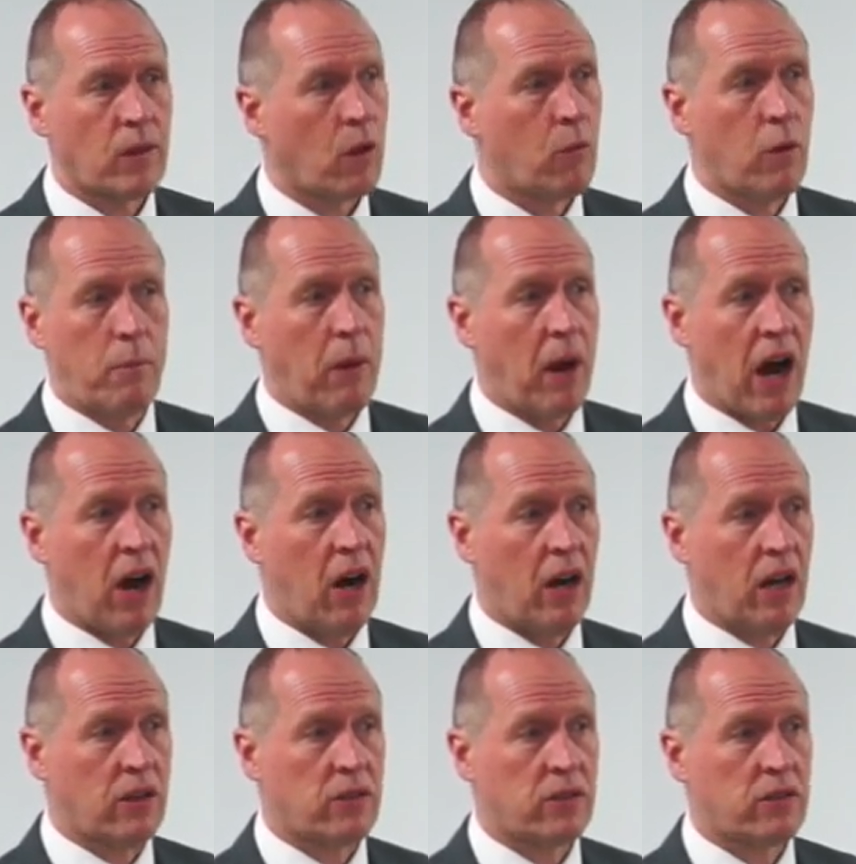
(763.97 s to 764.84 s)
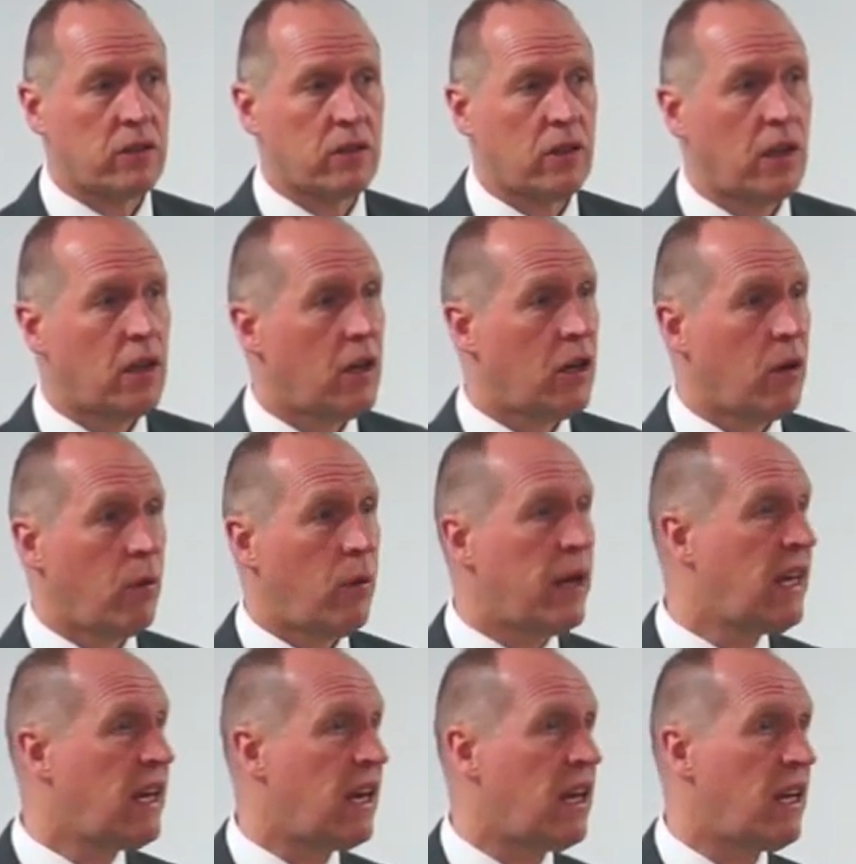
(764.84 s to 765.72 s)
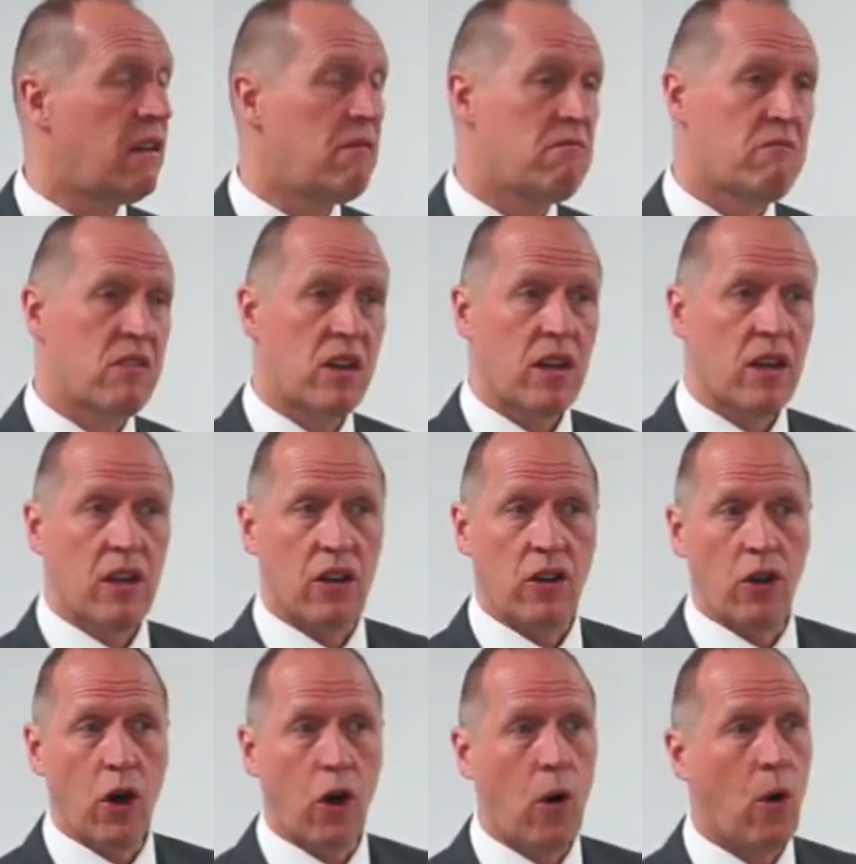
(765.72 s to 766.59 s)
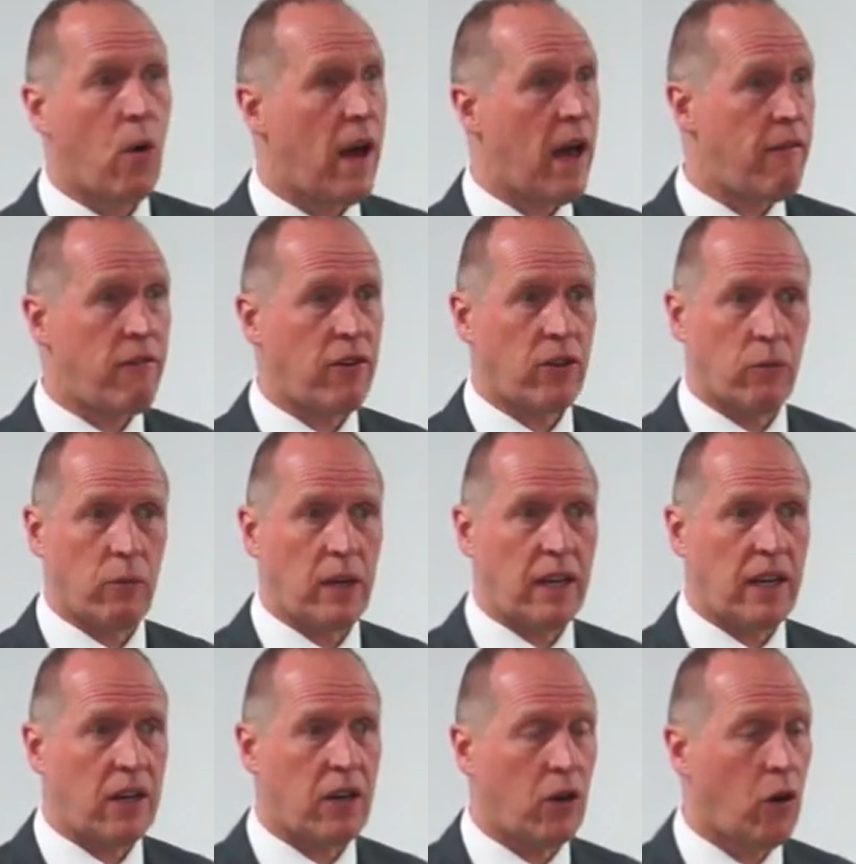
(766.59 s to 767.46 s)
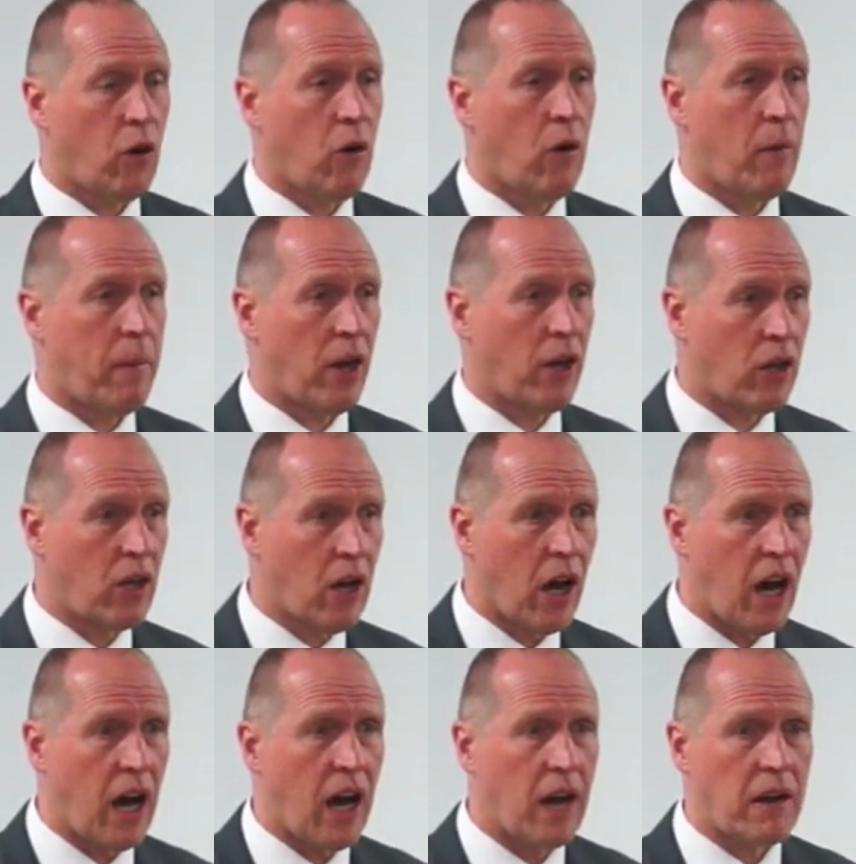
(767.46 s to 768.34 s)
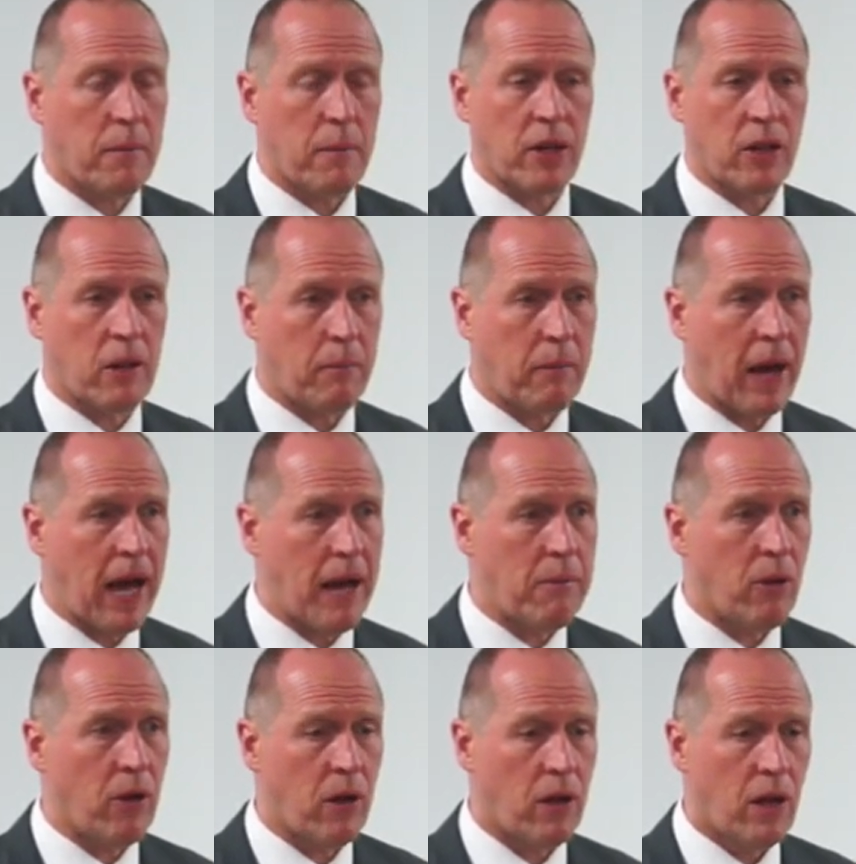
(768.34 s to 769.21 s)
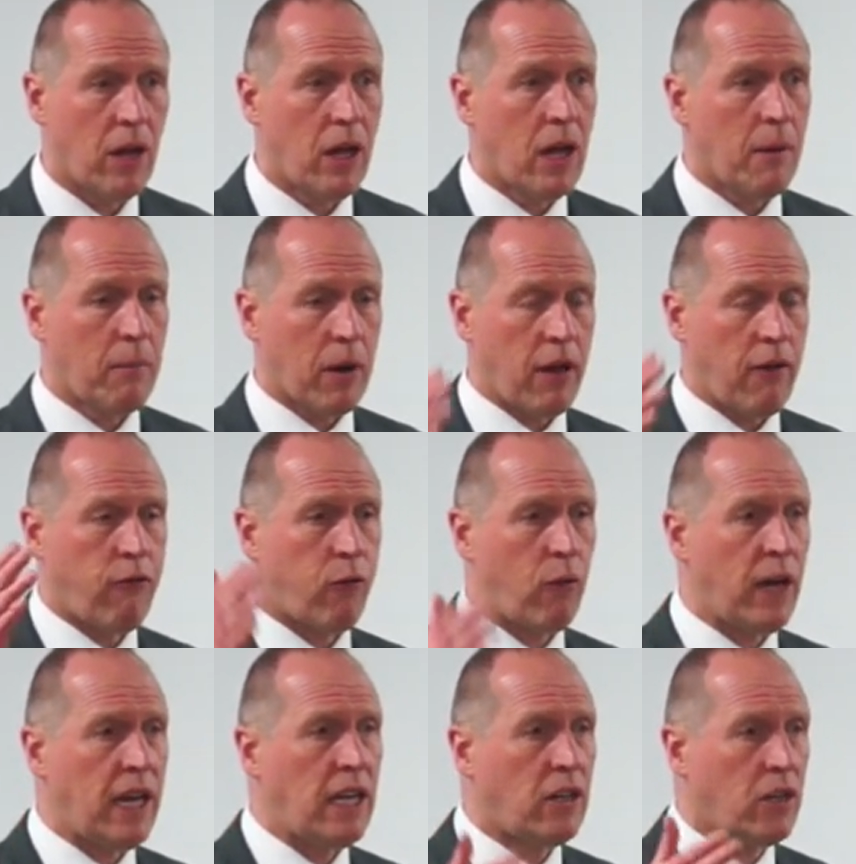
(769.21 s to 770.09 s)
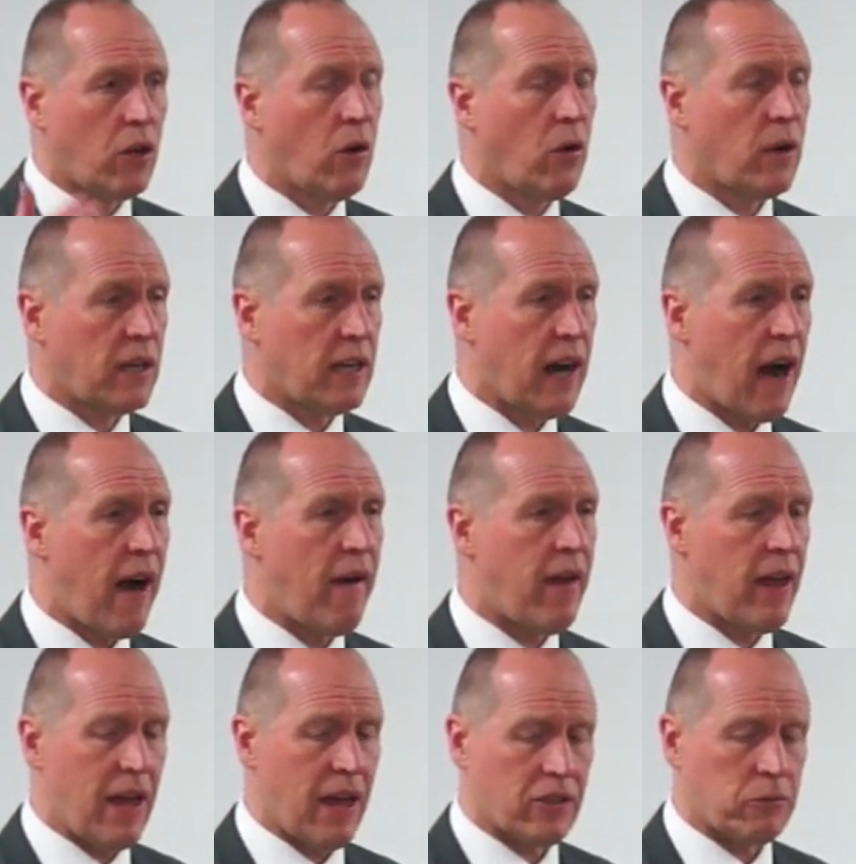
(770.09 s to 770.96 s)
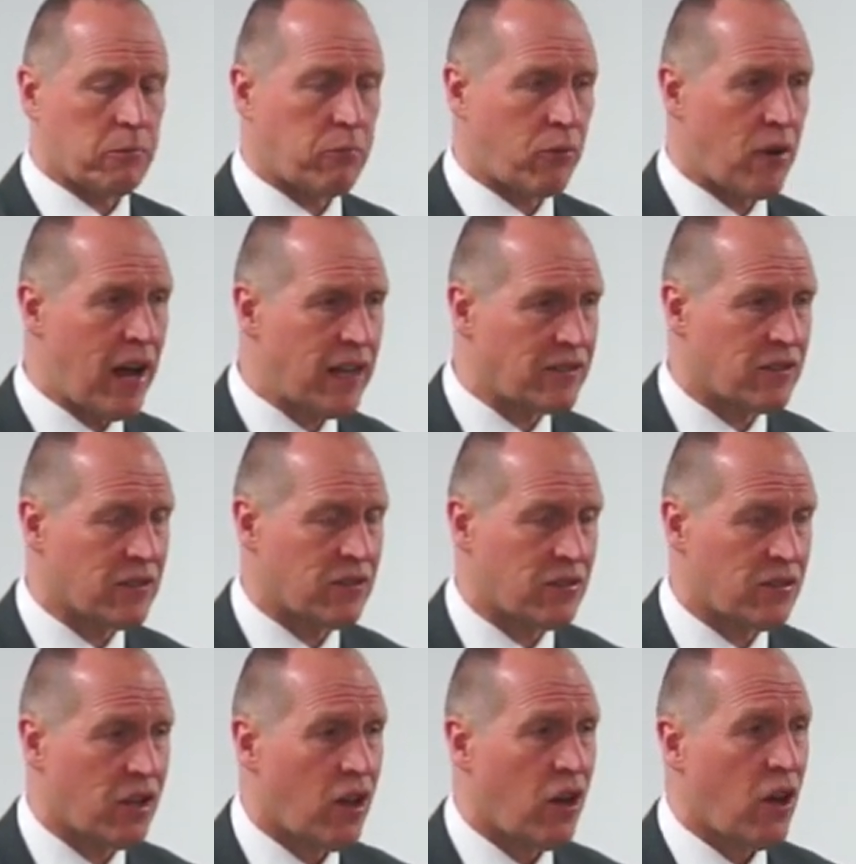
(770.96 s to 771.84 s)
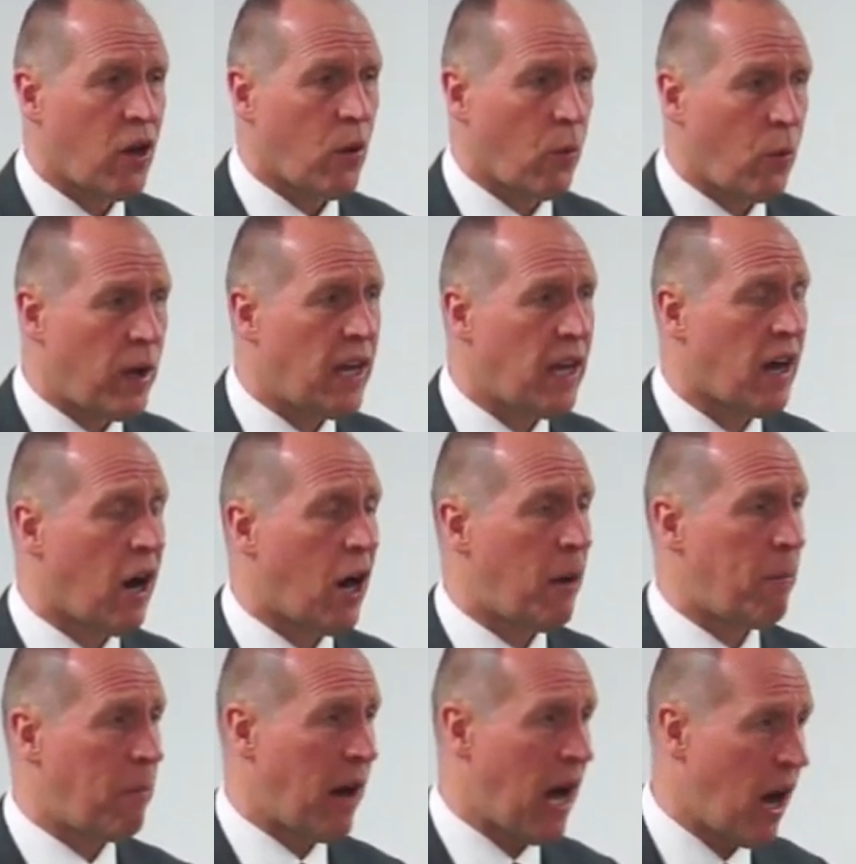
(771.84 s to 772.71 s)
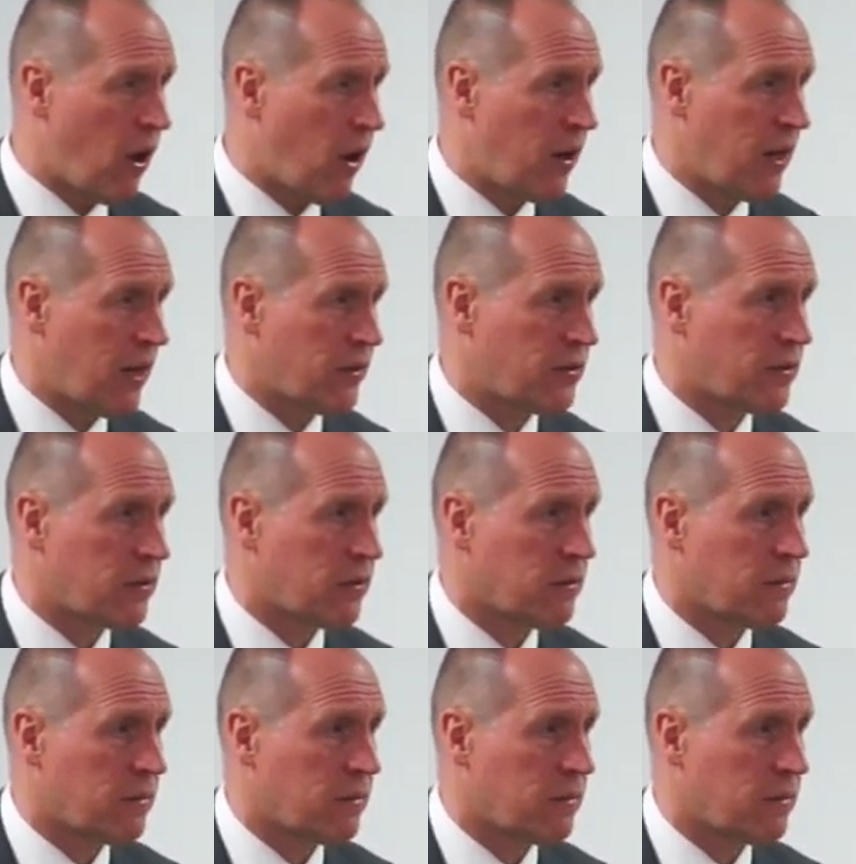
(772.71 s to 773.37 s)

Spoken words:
We're powerless. We can know everything we need to know about God, about the Bible, but if we don't carry His presence, we are powerless.